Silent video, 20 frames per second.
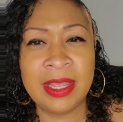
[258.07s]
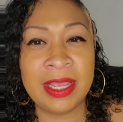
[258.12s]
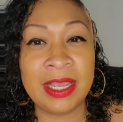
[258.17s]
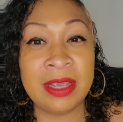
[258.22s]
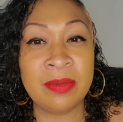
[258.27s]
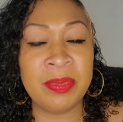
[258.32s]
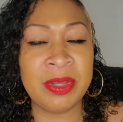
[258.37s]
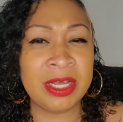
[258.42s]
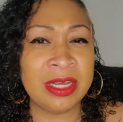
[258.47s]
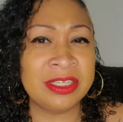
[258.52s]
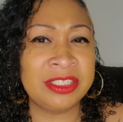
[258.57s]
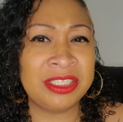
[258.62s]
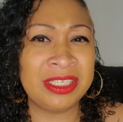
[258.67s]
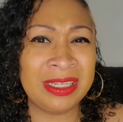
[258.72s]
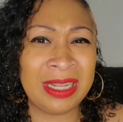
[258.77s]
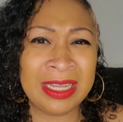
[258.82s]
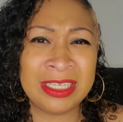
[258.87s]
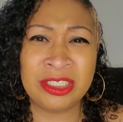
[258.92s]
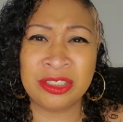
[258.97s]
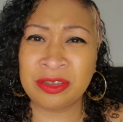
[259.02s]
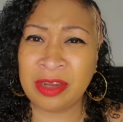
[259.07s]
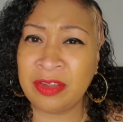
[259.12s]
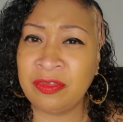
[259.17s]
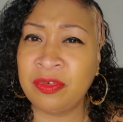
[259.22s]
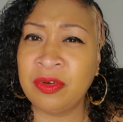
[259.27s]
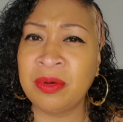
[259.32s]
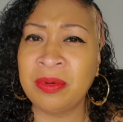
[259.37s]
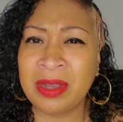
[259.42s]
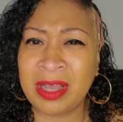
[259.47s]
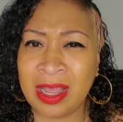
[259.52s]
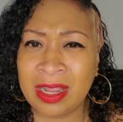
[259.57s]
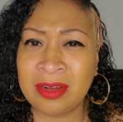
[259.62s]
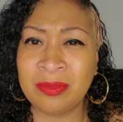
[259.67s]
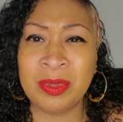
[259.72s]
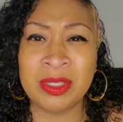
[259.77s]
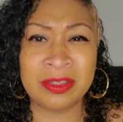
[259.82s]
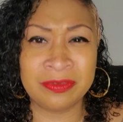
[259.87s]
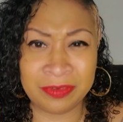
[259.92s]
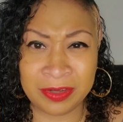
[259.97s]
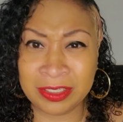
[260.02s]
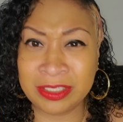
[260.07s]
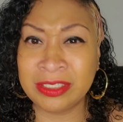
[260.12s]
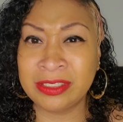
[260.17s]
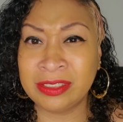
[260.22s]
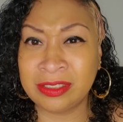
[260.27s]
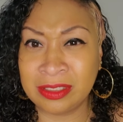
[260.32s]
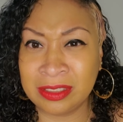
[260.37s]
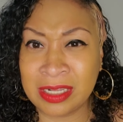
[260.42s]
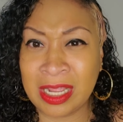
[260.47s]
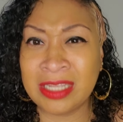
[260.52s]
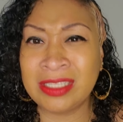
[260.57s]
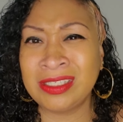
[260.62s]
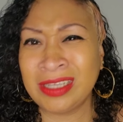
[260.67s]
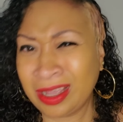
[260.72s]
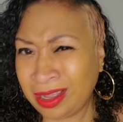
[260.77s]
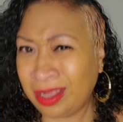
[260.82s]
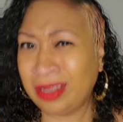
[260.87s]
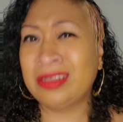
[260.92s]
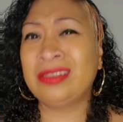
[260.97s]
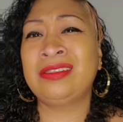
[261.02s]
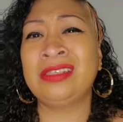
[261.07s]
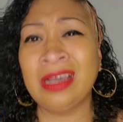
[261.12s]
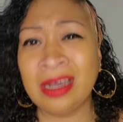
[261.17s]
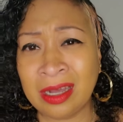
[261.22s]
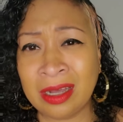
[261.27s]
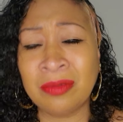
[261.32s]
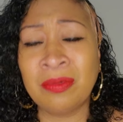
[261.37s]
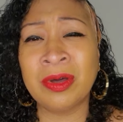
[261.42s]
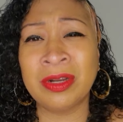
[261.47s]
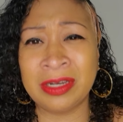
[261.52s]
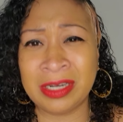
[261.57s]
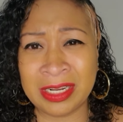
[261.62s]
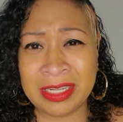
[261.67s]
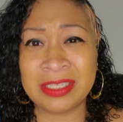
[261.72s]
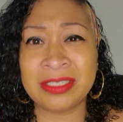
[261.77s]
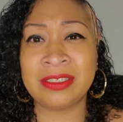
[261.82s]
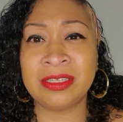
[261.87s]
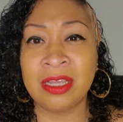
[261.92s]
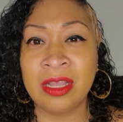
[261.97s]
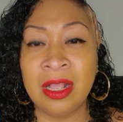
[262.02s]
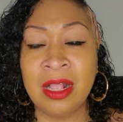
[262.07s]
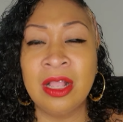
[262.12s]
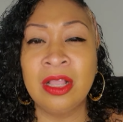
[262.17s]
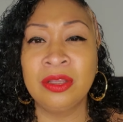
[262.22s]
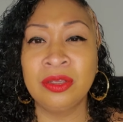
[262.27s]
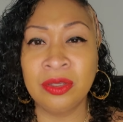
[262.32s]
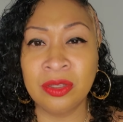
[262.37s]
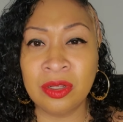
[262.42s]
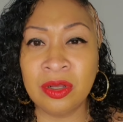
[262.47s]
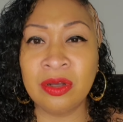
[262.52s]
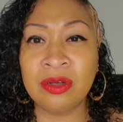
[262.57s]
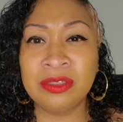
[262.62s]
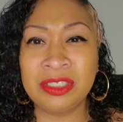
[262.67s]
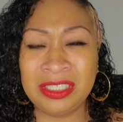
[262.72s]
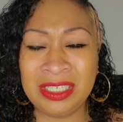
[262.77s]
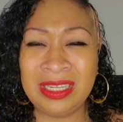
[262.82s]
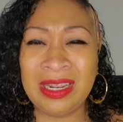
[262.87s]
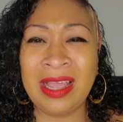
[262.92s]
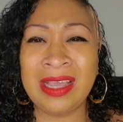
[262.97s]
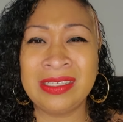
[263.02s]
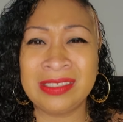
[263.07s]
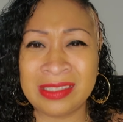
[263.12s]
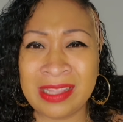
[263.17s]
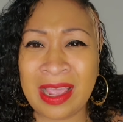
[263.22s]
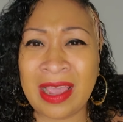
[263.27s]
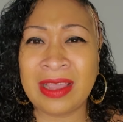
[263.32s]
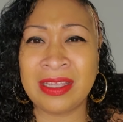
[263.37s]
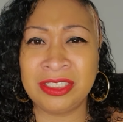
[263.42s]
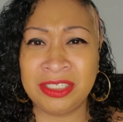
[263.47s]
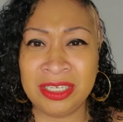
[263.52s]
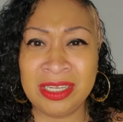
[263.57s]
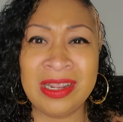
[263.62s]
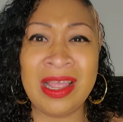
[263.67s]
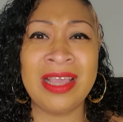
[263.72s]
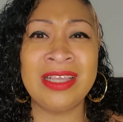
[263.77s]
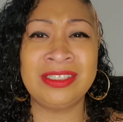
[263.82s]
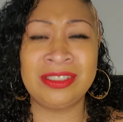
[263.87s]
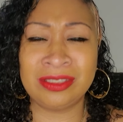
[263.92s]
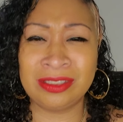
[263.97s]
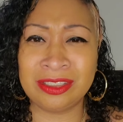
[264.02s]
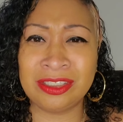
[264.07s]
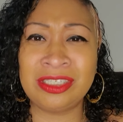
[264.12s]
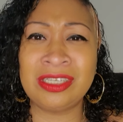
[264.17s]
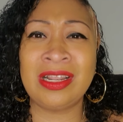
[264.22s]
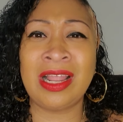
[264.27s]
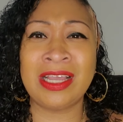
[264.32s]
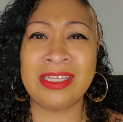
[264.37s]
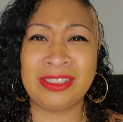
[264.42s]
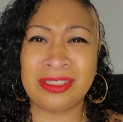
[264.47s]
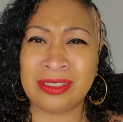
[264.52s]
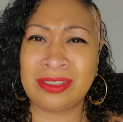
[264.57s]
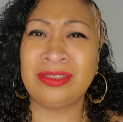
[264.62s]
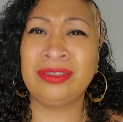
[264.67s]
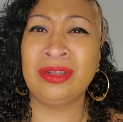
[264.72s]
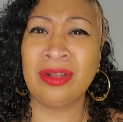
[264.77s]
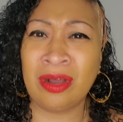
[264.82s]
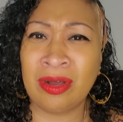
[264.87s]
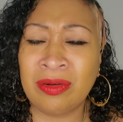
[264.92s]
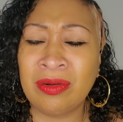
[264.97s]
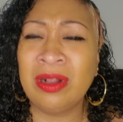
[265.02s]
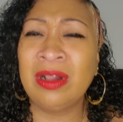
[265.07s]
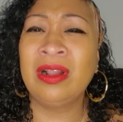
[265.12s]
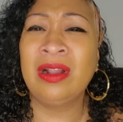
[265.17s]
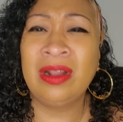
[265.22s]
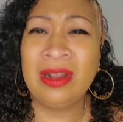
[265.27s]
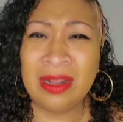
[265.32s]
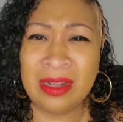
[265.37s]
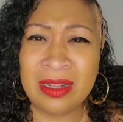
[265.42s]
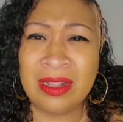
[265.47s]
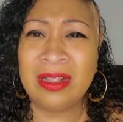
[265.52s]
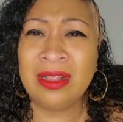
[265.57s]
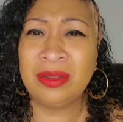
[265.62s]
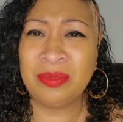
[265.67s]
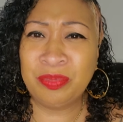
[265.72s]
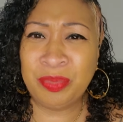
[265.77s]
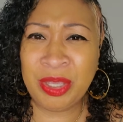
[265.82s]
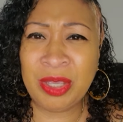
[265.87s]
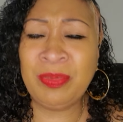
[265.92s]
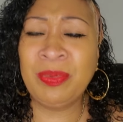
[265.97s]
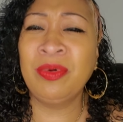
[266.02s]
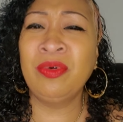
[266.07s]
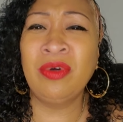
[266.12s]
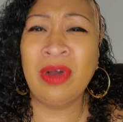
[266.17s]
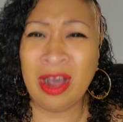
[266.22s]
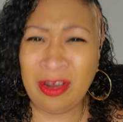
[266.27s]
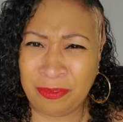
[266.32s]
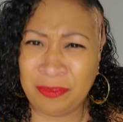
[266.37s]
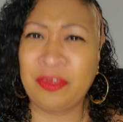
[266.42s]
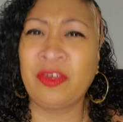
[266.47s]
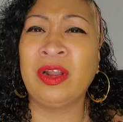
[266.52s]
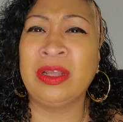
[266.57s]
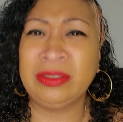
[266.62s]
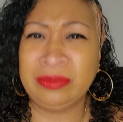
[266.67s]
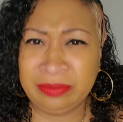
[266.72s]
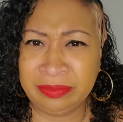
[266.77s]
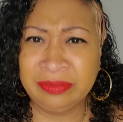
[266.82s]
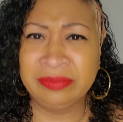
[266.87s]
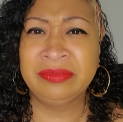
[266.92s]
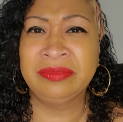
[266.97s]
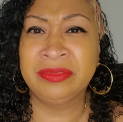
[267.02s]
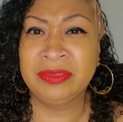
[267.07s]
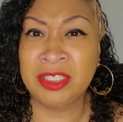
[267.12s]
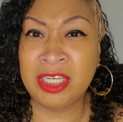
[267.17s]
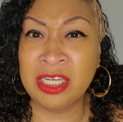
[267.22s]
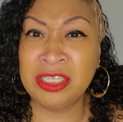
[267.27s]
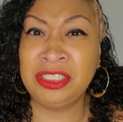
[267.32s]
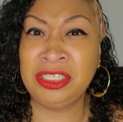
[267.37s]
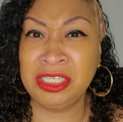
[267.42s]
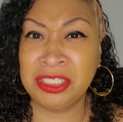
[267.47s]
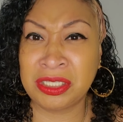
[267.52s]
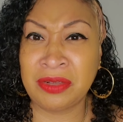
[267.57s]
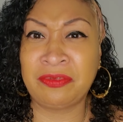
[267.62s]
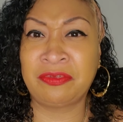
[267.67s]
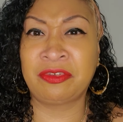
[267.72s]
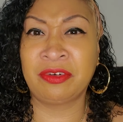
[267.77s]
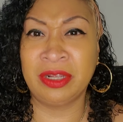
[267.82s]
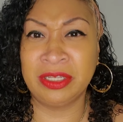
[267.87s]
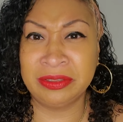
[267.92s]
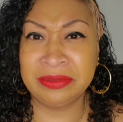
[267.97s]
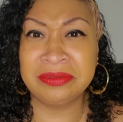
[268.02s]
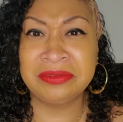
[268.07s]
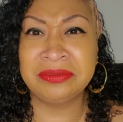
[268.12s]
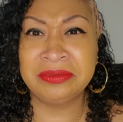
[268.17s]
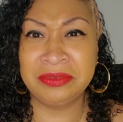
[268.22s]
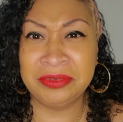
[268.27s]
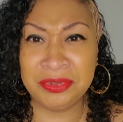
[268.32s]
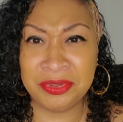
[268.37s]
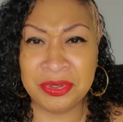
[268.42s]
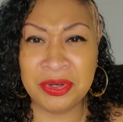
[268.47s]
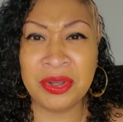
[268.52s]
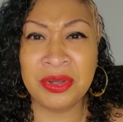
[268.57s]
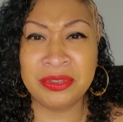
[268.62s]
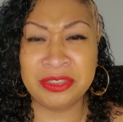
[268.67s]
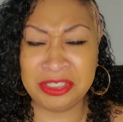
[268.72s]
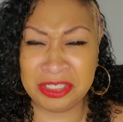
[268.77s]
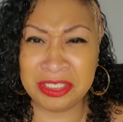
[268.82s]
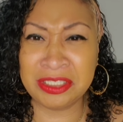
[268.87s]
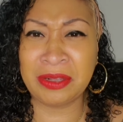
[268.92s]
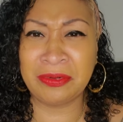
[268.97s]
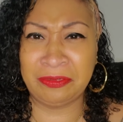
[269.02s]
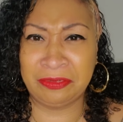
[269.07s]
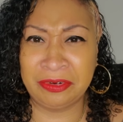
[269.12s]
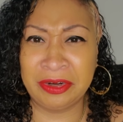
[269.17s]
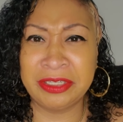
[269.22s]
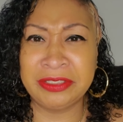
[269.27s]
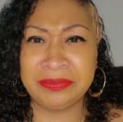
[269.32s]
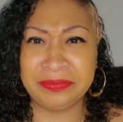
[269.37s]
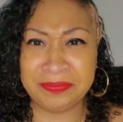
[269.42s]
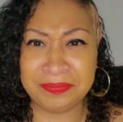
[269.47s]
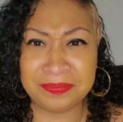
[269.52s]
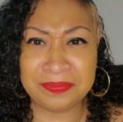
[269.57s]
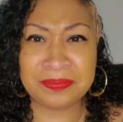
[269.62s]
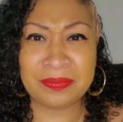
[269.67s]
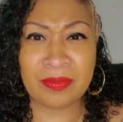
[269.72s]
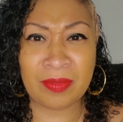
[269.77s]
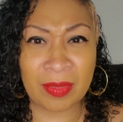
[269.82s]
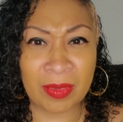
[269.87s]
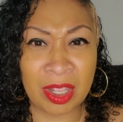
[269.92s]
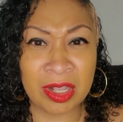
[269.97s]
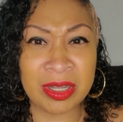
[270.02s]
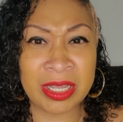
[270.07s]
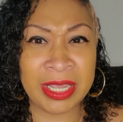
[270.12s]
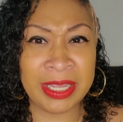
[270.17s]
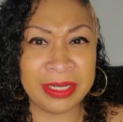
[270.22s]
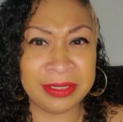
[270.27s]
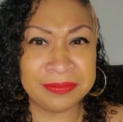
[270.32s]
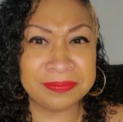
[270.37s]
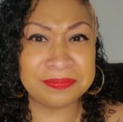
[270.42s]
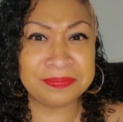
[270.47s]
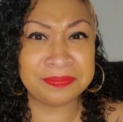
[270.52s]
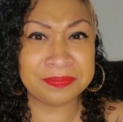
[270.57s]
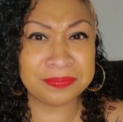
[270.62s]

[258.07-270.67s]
because she likes straightforward kind of motherfuckers. Like tell her, tell her what it is. You know, she likes that. She likes, she likes, you know, people up front. Cause she's up front. You know, she's up front. Okay?